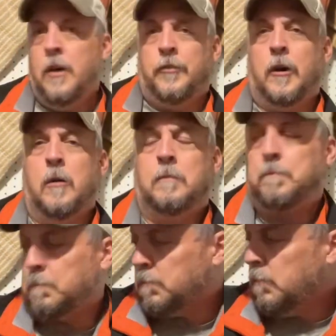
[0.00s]
So
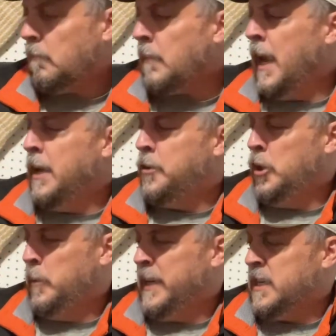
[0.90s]
at
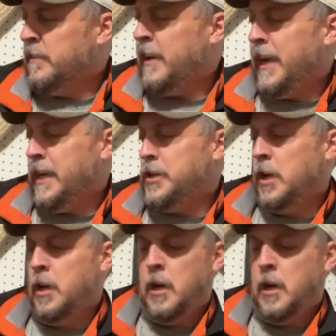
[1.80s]
2 weeks of age,